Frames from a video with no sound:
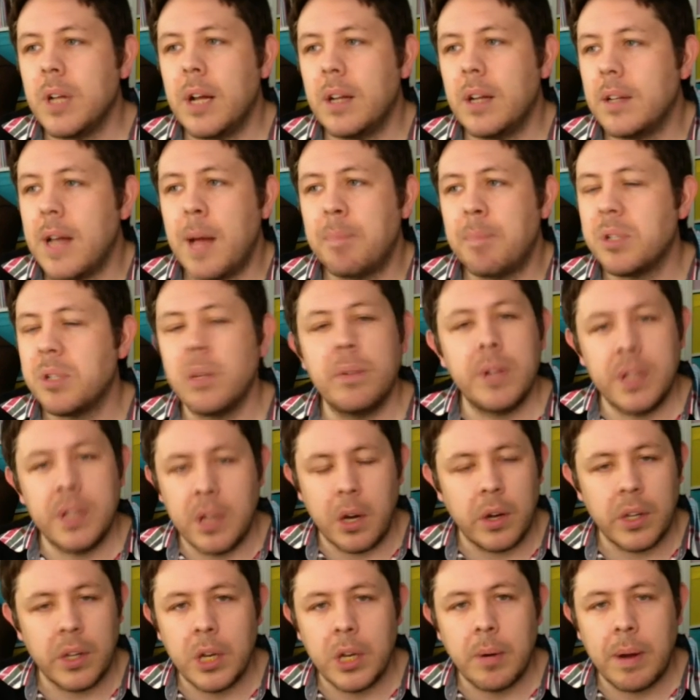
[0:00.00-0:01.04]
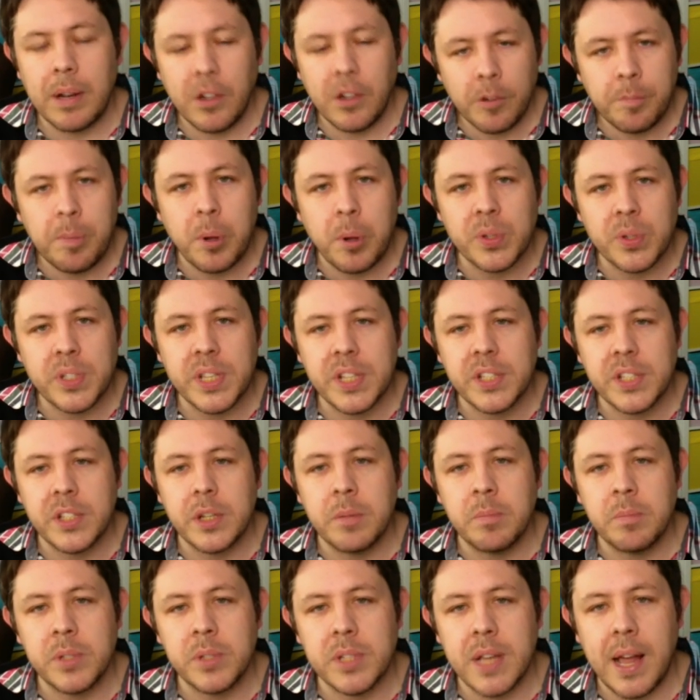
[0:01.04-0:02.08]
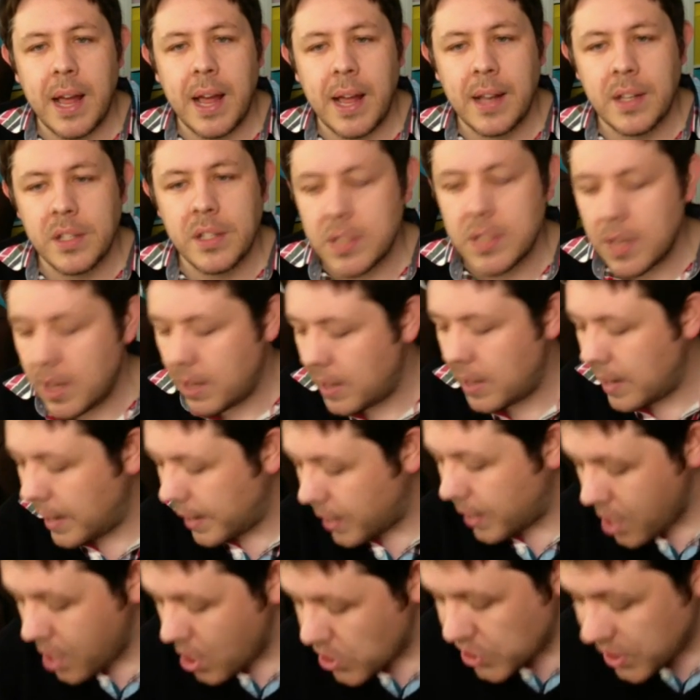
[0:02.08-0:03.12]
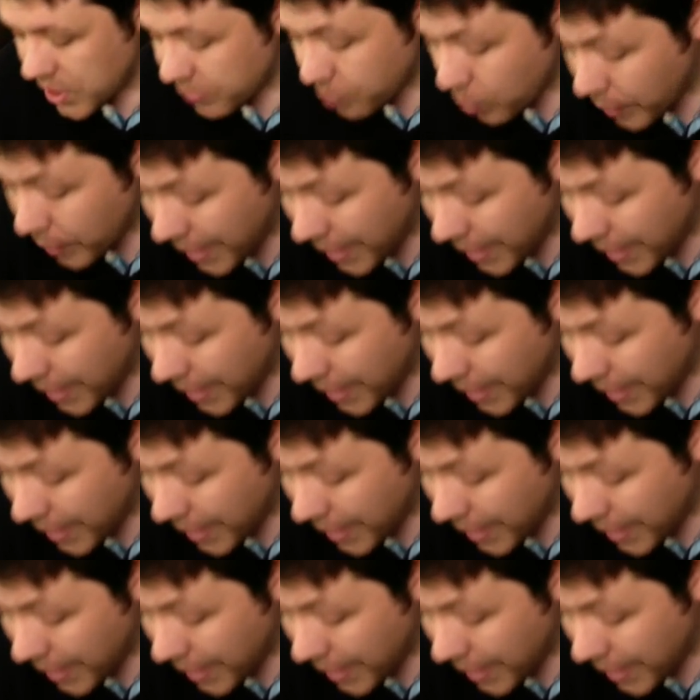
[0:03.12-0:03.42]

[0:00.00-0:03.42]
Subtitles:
Absolutely not. You know, I love both systems, and I urge everyone